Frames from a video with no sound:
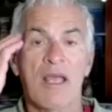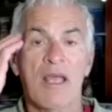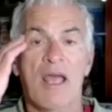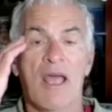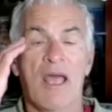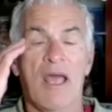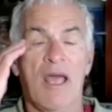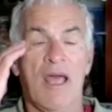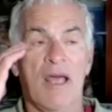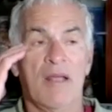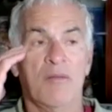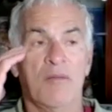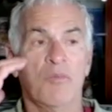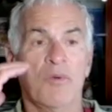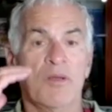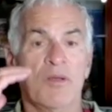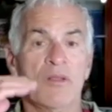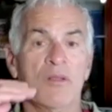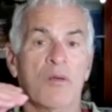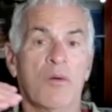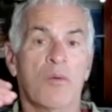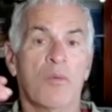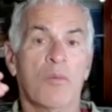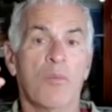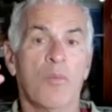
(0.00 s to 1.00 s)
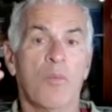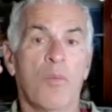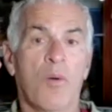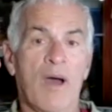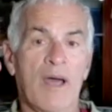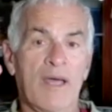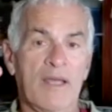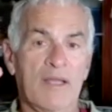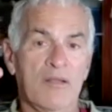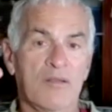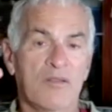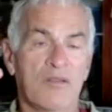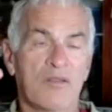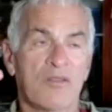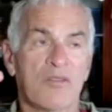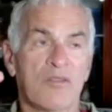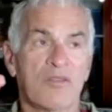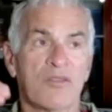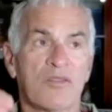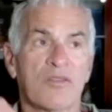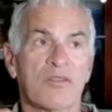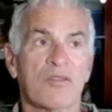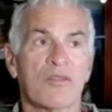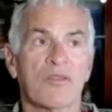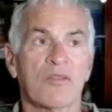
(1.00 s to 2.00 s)
And when the
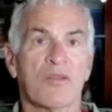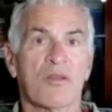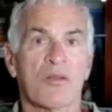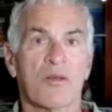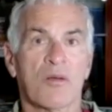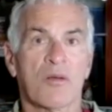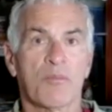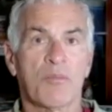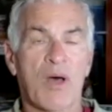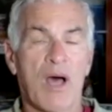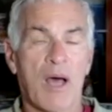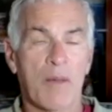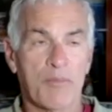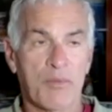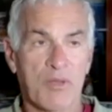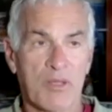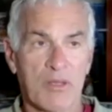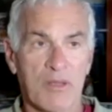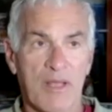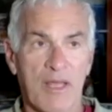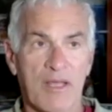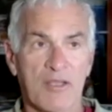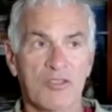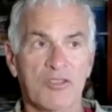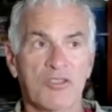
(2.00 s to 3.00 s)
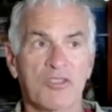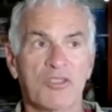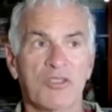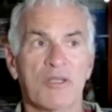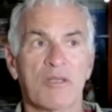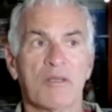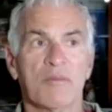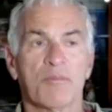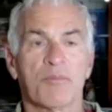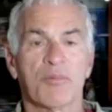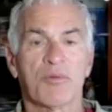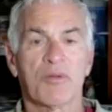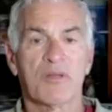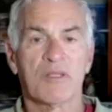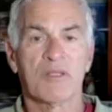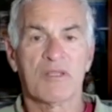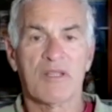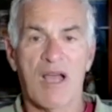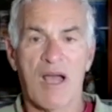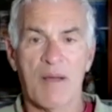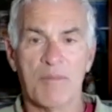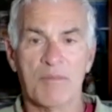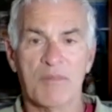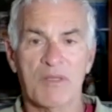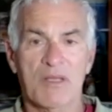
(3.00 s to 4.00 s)
whites population
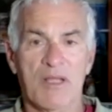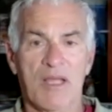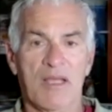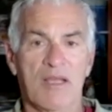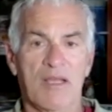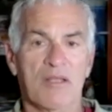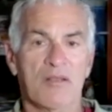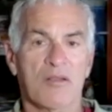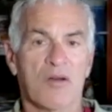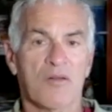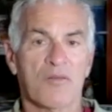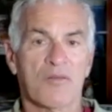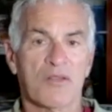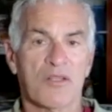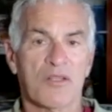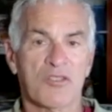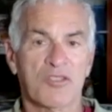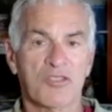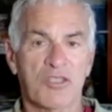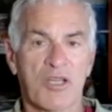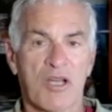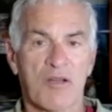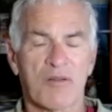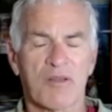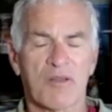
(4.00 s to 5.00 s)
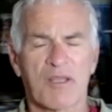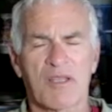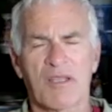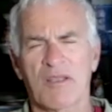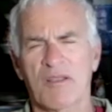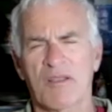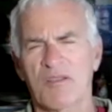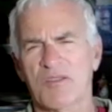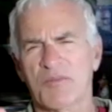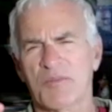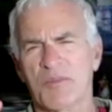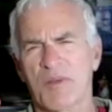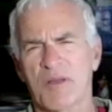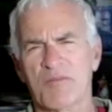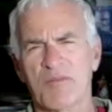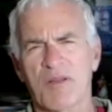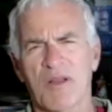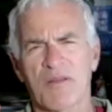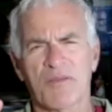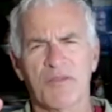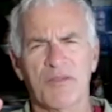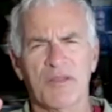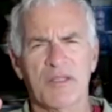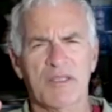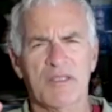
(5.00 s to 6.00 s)
predominated over the Cherokees by
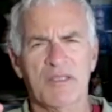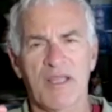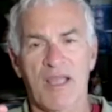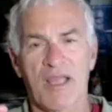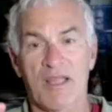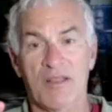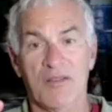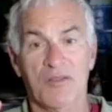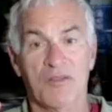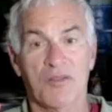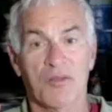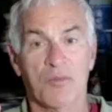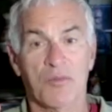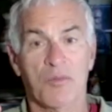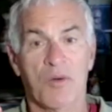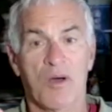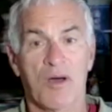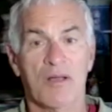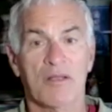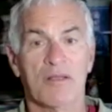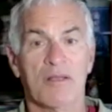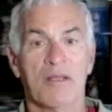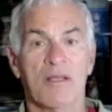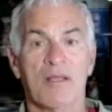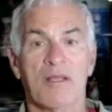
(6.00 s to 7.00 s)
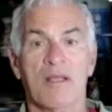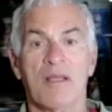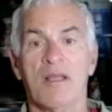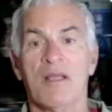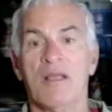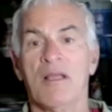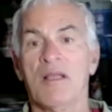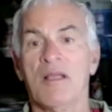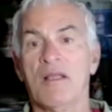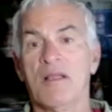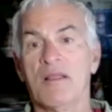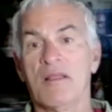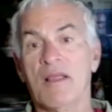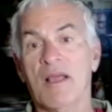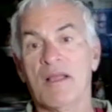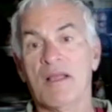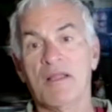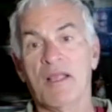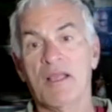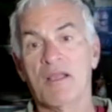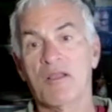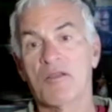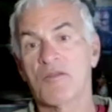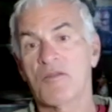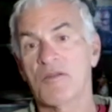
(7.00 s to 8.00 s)
roughly 10-1, then
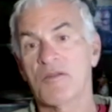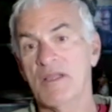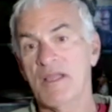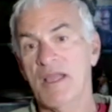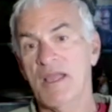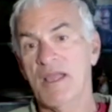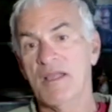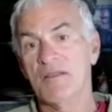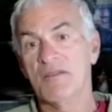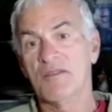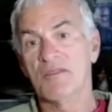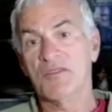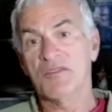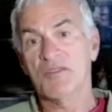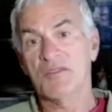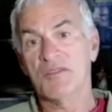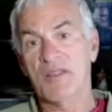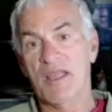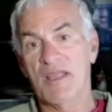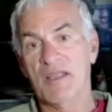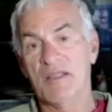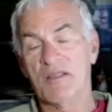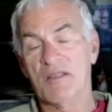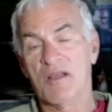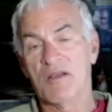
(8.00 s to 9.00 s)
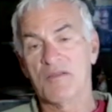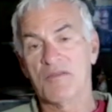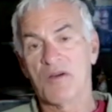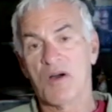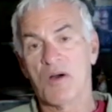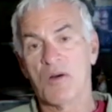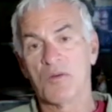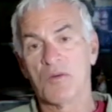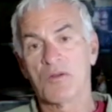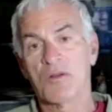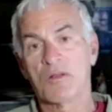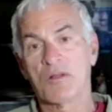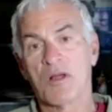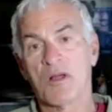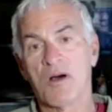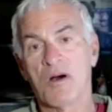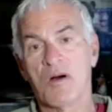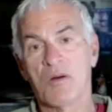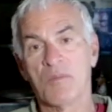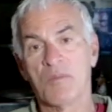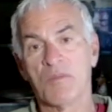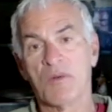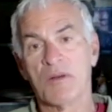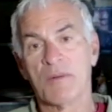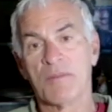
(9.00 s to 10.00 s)
they created the state of
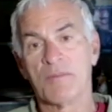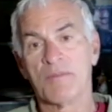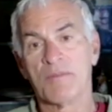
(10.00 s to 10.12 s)
Oklahoma.